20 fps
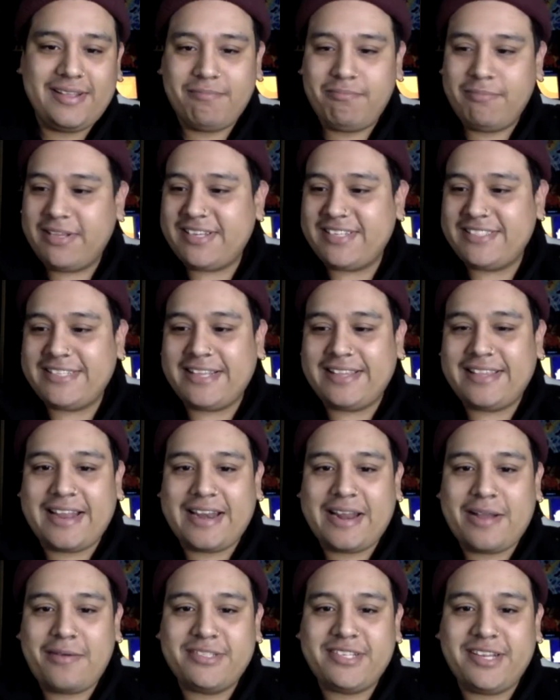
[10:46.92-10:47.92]
because I
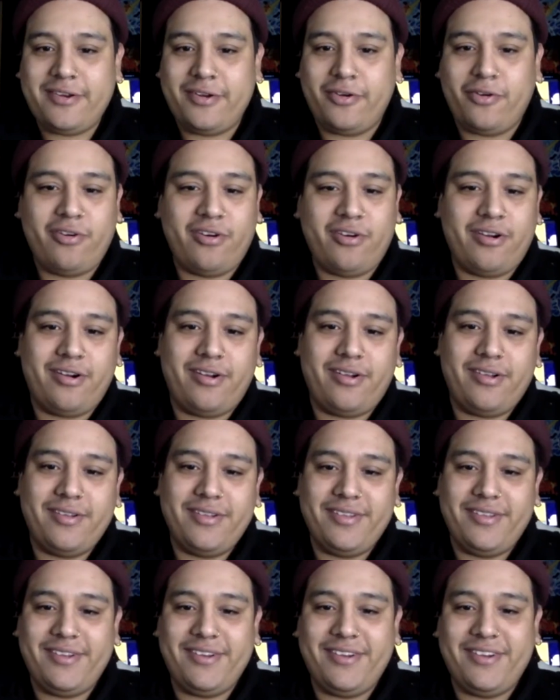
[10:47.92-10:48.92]
thought I was a know-it-all.
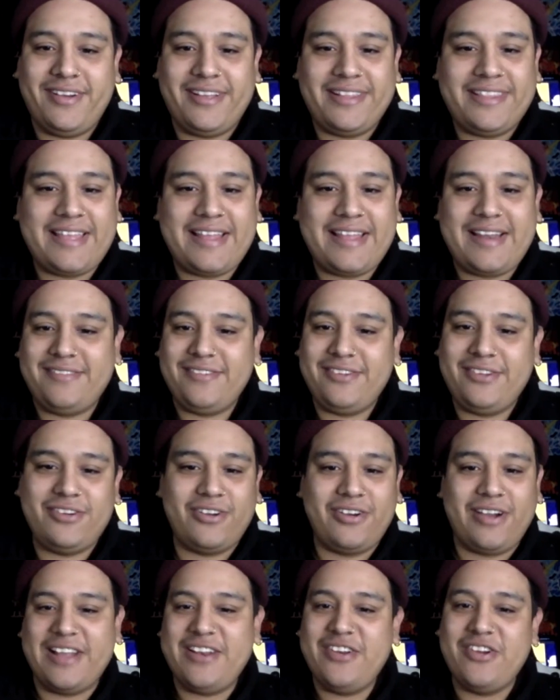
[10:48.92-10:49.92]
I thought,
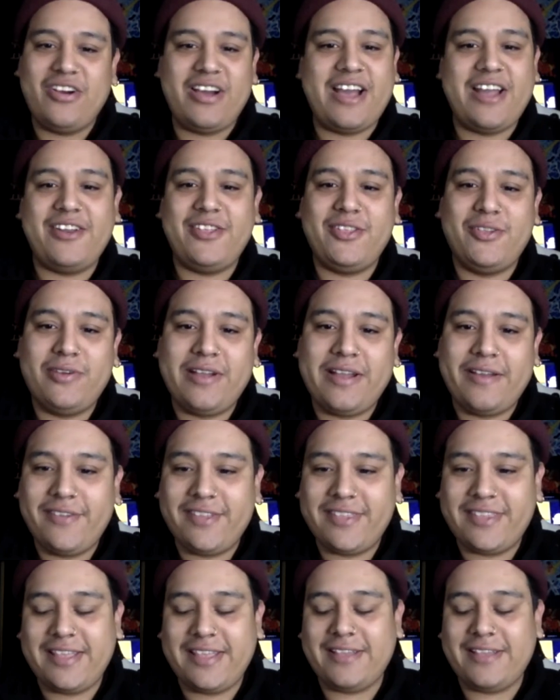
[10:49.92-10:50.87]
I know how to do everything.